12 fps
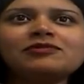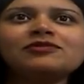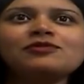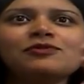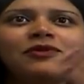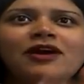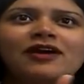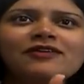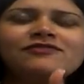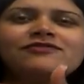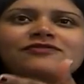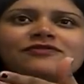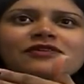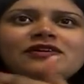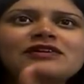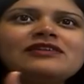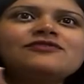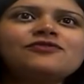people who have
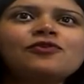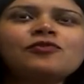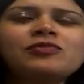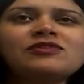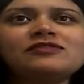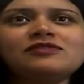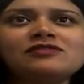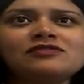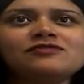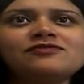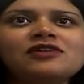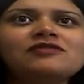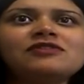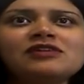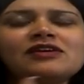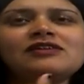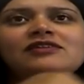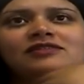at least four plus years of
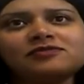relevant IT